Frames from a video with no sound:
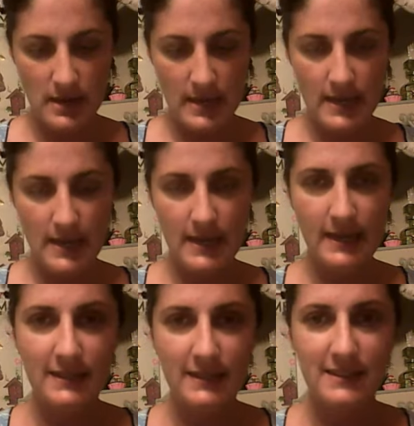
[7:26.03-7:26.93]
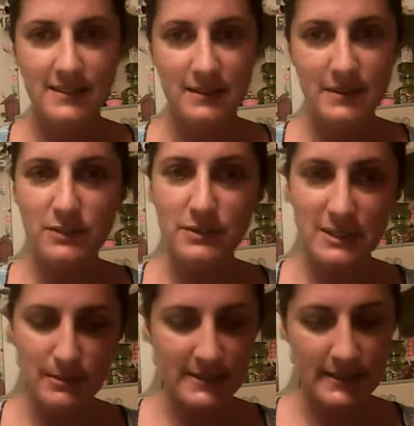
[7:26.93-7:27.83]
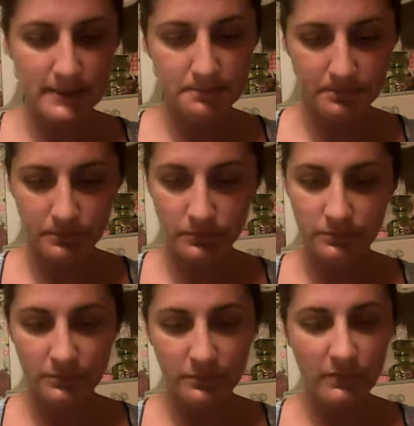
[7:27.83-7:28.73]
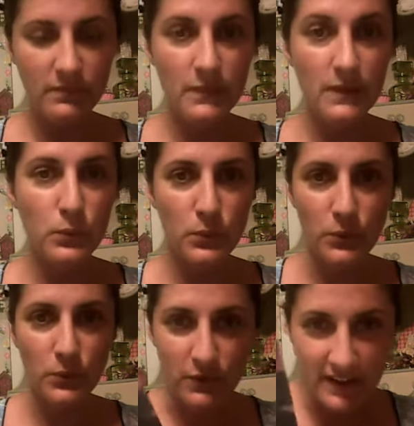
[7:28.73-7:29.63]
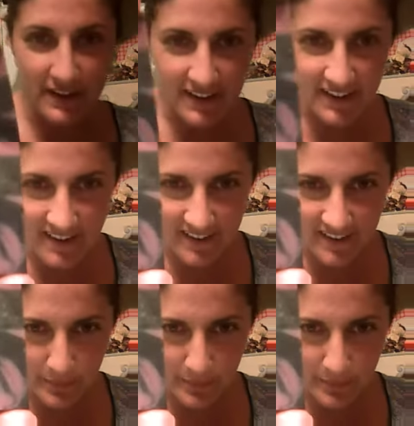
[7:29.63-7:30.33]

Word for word: And let's see what this one smells like. Ooh, very